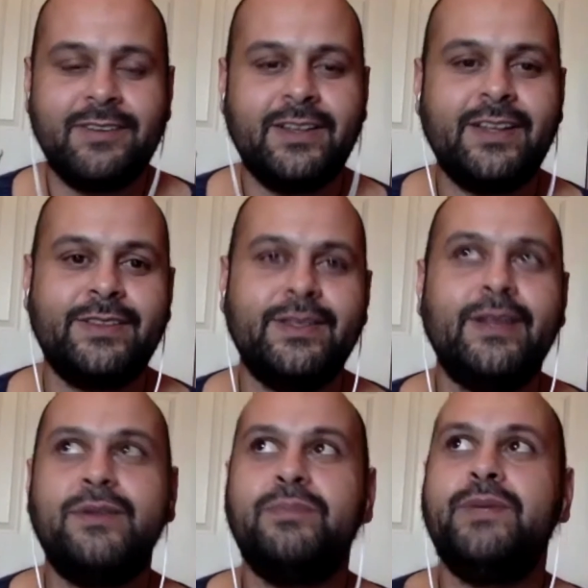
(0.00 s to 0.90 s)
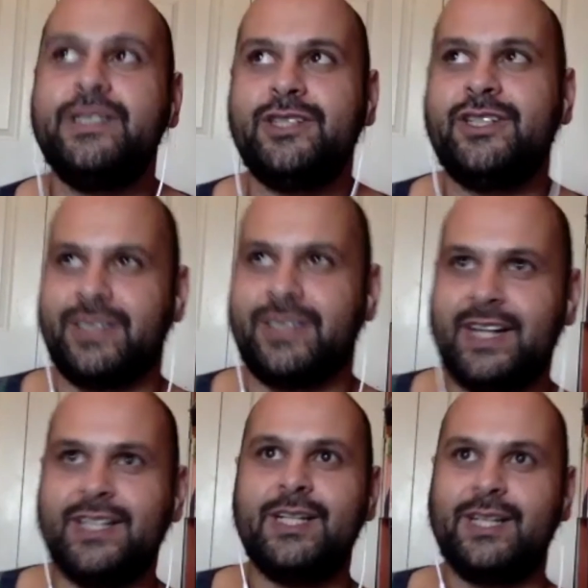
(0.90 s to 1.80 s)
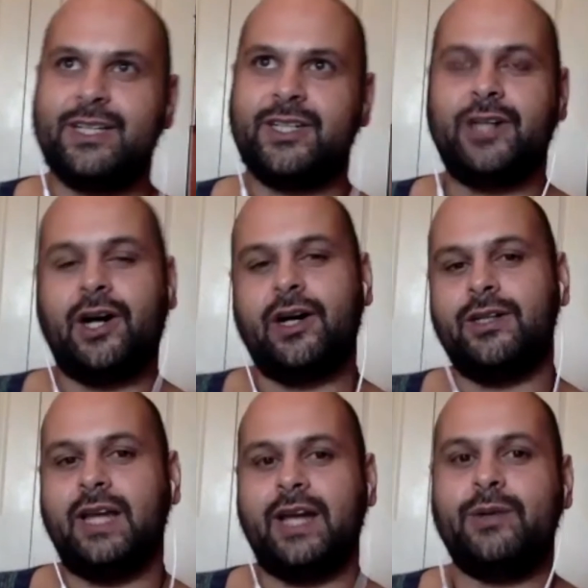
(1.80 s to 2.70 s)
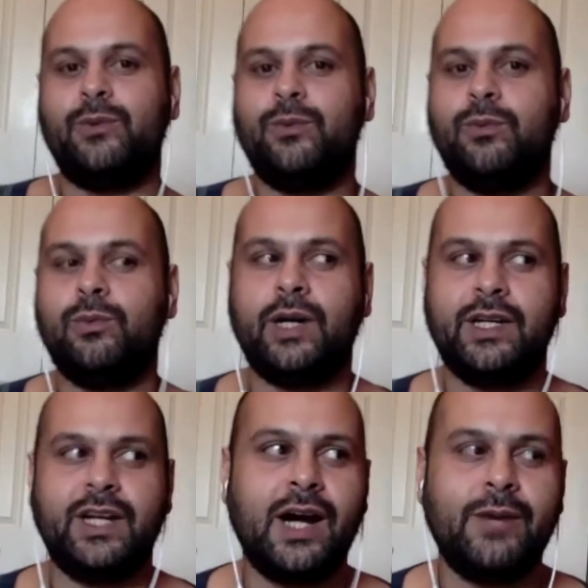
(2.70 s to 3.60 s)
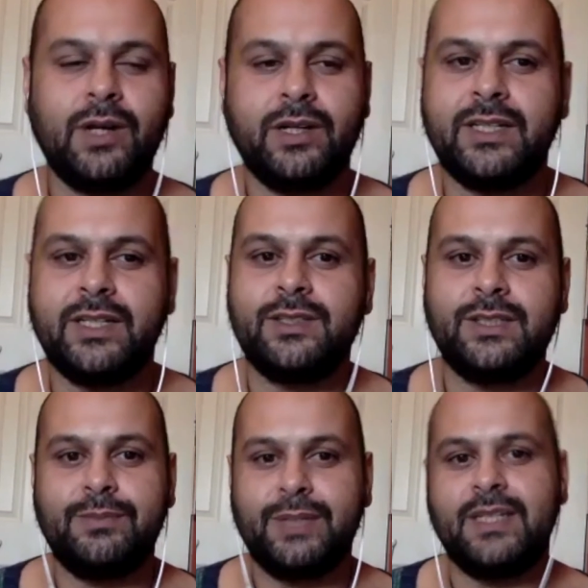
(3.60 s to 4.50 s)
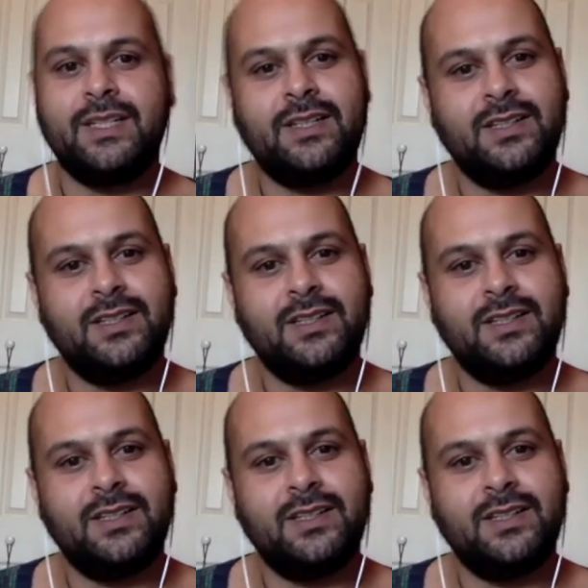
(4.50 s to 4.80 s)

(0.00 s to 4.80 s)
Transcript: The picture is getting clearer on like what I want it to be,